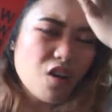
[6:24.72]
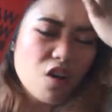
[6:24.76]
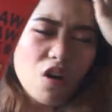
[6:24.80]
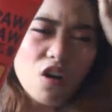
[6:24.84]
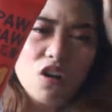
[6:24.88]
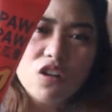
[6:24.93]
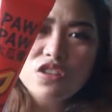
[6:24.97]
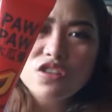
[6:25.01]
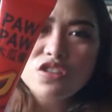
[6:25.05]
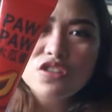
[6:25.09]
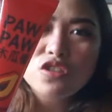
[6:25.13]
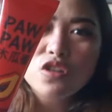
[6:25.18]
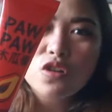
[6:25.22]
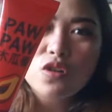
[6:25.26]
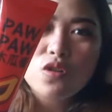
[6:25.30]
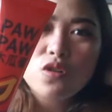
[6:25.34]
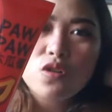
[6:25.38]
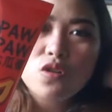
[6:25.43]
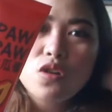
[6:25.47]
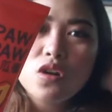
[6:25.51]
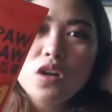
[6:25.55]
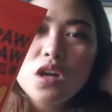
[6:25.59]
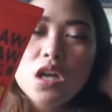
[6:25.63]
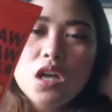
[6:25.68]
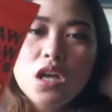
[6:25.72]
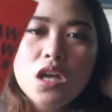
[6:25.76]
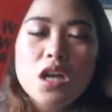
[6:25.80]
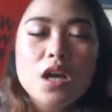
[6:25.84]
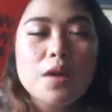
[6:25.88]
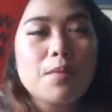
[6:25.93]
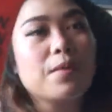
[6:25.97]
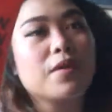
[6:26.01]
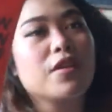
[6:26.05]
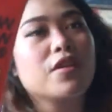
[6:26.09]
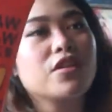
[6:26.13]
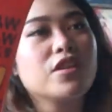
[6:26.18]
Also,
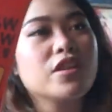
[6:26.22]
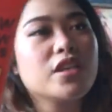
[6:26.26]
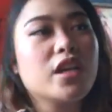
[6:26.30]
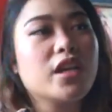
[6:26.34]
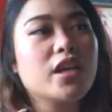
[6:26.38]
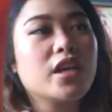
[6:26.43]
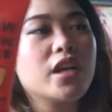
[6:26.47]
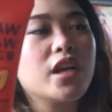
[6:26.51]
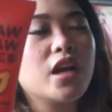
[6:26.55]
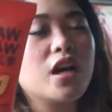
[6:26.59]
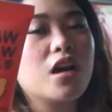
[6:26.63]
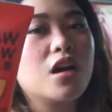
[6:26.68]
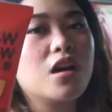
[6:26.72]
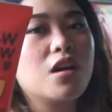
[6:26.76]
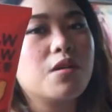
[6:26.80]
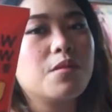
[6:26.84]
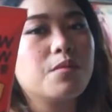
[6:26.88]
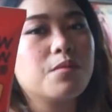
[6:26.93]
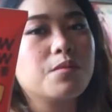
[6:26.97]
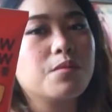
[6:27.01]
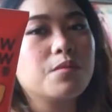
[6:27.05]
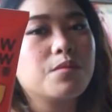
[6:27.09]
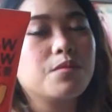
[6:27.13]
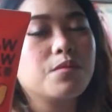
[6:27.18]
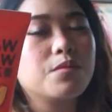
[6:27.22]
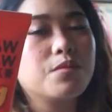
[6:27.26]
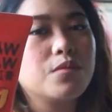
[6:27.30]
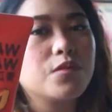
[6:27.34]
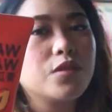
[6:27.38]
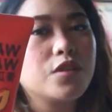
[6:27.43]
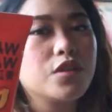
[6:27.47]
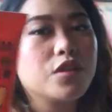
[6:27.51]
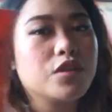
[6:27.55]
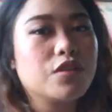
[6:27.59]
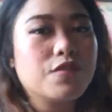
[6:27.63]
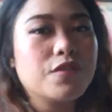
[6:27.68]
kapag kunyari,
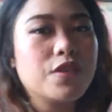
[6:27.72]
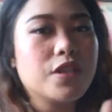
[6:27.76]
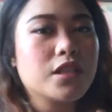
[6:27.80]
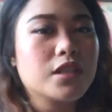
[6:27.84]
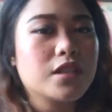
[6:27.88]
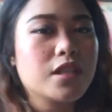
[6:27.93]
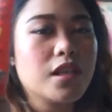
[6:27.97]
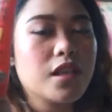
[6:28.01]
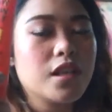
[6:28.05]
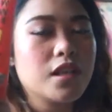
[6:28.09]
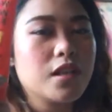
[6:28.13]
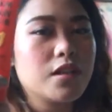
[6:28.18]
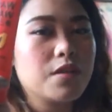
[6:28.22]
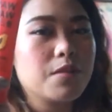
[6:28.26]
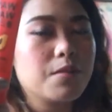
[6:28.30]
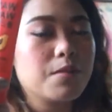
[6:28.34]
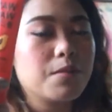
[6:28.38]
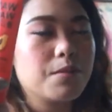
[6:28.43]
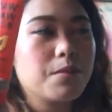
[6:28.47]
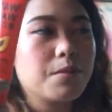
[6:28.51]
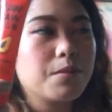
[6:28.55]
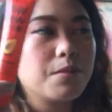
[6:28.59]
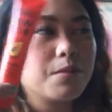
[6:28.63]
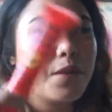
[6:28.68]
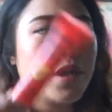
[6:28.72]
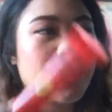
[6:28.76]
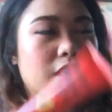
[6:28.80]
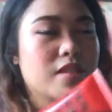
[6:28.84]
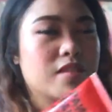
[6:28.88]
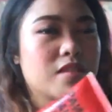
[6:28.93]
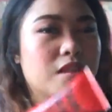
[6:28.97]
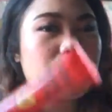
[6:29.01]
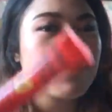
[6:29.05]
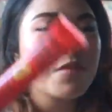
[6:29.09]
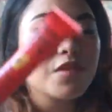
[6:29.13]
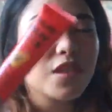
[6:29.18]
you felt like may
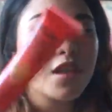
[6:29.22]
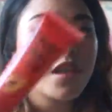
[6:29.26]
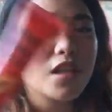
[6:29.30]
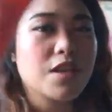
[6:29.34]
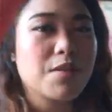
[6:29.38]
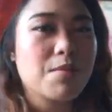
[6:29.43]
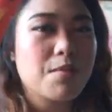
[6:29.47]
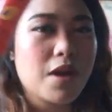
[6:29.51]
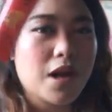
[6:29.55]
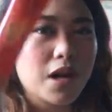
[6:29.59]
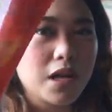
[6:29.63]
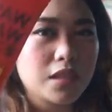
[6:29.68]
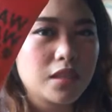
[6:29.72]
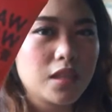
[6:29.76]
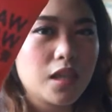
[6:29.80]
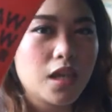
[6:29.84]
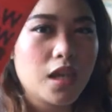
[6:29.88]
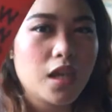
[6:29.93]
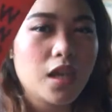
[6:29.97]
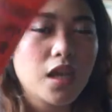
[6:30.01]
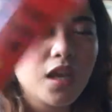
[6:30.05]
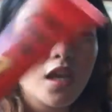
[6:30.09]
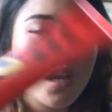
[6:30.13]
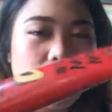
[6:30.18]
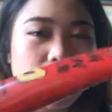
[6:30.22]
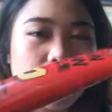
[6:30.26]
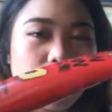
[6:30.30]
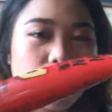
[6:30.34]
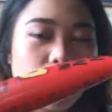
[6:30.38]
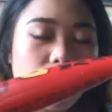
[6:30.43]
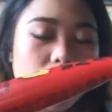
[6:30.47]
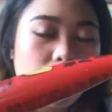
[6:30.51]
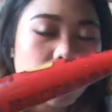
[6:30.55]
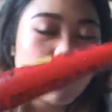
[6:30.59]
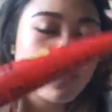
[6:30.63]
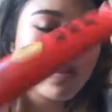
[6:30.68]
something na makate,
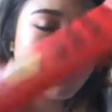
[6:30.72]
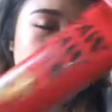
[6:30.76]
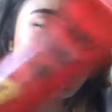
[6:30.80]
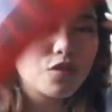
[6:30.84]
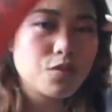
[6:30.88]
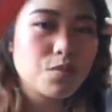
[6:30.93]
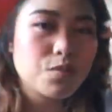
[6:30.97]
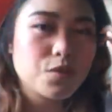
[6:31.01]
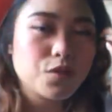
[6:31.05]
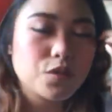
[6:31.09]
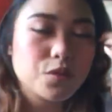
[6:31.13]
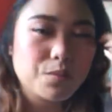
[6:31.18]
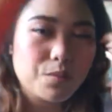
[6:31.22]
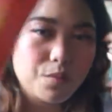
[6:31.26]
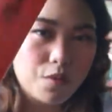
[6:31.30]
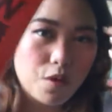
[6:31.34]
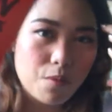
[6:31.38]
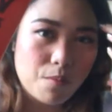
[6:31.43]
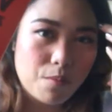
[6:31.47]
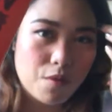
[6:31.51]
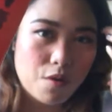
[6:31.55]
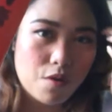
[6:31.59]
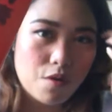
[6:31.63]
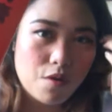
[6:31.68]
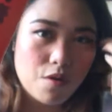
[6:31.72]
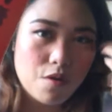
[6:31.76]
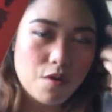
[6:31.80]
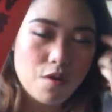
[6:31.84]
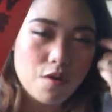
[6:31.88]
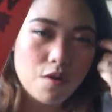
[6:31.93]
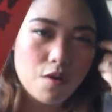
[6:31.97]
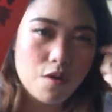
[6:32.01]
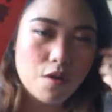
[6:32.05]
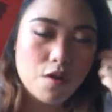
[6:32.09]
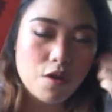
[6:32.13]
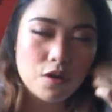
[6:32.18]
you can also put Popo
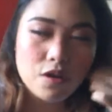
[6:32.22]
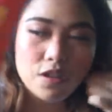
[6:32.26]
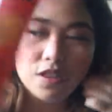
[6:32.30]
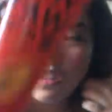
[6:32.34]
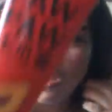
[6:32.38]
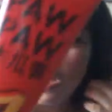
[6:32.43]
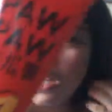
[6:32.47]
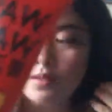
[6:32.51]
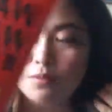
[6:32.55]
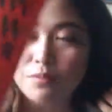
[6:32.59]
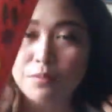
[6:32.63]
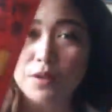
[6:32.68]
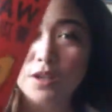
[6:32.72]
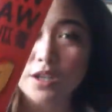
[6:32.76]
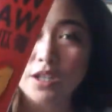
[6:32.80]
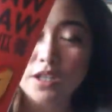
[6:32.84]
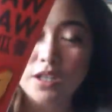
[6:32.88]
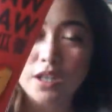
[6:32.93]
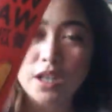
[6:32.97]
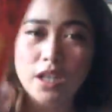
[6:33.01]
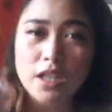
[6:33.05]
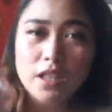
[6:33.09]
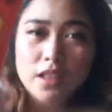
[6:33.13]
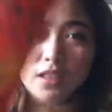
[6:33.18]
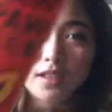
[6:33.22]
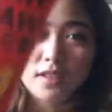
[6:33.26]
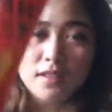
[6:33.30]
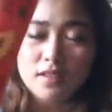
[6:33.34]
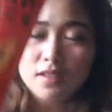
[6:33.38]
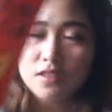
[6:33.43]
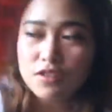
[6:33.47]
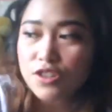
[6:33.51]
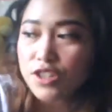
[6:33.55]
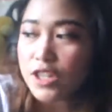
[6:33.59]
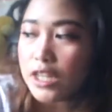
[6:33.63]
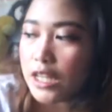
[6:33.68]
on that part. And this
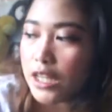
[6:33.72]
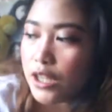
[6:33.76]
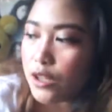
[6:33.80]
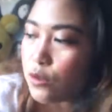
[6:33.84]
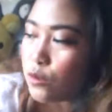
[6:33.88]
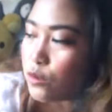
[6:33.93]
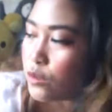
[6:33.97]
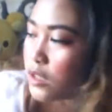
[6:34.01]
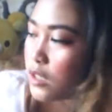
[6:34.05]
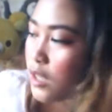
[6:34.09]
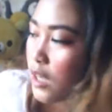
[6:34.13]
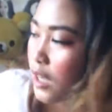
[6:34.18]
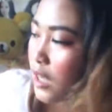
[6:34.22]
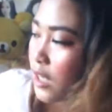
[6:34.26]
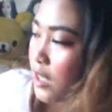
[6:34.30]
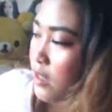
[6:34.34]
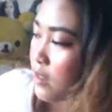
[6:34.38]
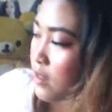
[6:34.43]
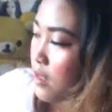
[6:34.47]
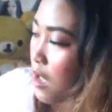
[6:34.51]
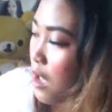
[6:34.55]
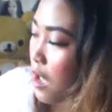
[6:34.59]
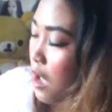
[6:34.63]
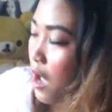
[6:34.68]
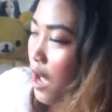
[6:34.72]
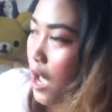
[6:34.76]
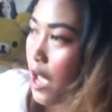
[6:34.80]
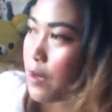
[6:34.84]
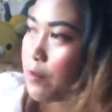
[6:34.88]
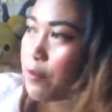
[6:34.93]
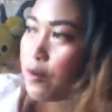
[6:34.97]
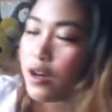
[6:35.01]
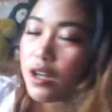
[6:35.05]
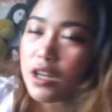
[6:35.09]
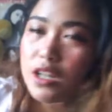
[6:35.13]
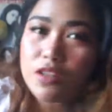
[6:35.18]
is really good, guys. I
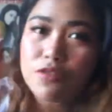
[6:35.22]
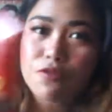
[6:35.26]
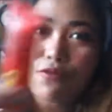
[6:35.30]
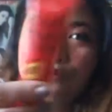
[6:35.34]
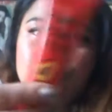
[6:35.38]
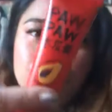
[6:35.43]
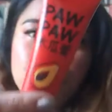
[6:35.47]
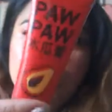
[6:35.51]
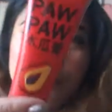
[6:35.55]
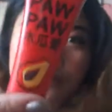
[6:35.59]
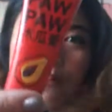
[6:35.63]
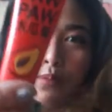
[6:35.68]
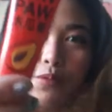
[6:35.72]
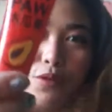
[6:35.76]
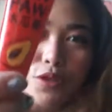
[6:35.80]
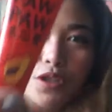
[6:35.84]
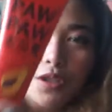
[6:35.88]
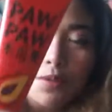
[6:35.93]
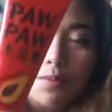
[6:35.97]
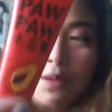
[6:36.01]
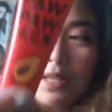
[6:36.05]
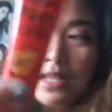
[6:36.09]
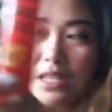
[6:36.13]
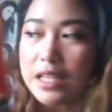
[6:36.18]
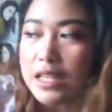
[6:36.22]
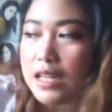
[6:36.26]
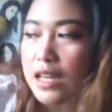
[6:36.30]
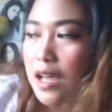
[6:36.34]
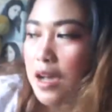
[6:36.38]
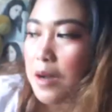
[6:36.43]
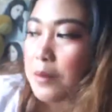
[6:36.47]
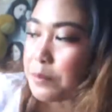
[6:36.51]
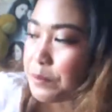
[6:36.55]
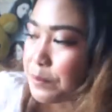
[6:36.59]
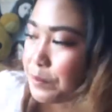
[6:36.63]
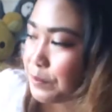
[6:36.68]
bought it from Beauty
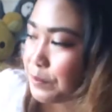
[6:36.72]
Manila.